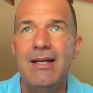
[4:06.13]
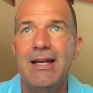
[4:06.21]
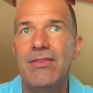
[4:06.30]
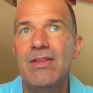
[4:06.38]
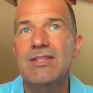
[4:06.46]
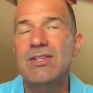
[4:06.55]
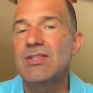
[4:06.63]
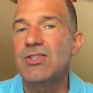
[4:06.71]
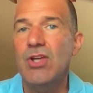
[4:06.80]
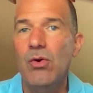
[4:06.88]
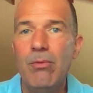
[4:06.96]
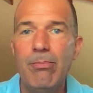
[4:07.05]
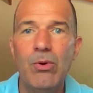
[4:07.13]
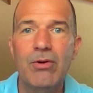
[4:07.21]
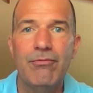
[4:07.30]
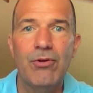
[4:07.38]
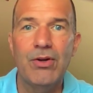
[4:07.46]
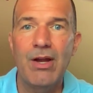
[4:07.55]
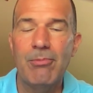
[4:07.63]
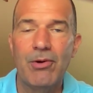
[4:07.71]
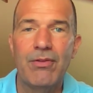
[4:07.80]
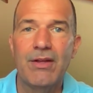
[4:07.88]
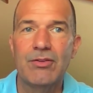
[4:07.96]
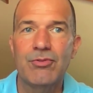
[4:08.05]
And this is so important for a number of
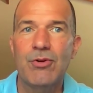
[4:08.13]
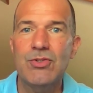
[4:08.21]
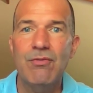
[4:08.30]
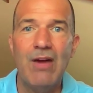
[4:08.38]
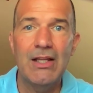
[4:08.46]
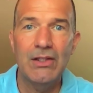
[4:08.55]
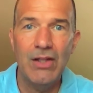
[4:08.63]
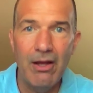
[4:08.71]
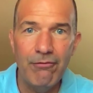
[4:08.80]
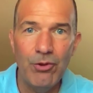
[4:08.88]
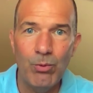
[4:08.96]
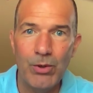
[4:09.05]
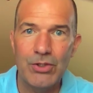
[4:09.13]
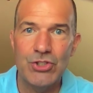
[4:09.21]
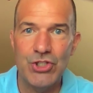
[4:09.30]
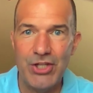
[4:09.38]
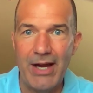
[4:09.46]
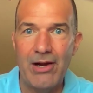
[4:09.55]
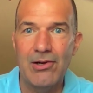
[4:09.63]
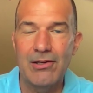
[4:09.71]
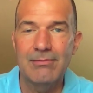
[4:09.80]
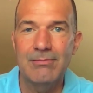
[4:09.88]
things. First of all, I love the word share.